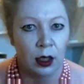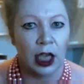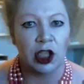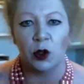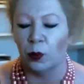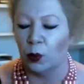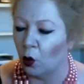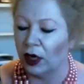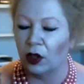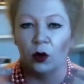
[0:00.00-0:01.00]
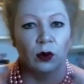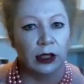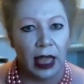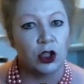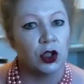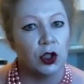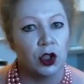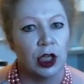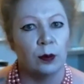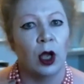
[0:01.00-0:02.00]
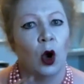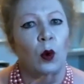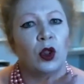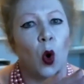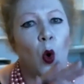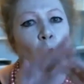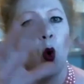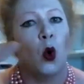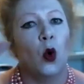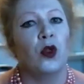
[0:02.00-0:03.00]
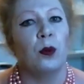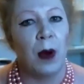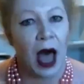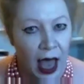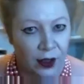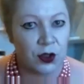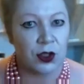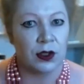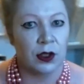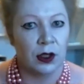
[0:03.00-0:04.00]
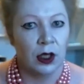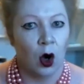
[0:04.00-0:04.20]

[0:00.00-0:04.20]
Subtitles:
exploring the relationship with all the parts